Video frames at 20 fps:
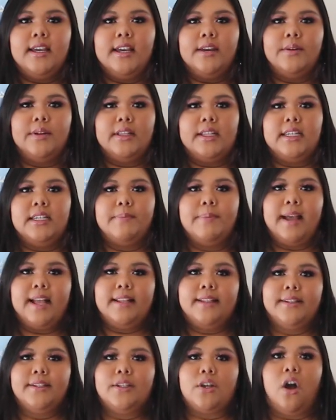It really
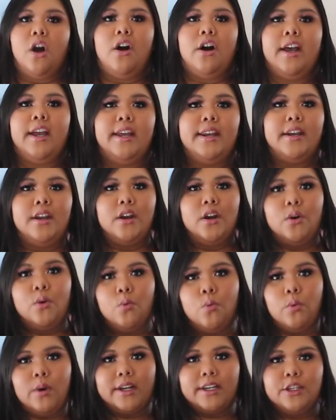depends on
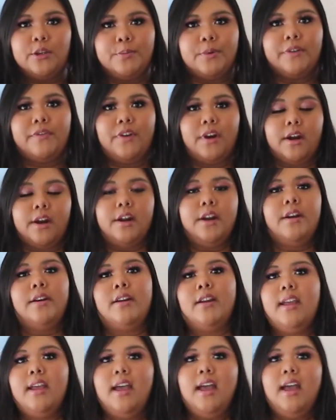what you prefer.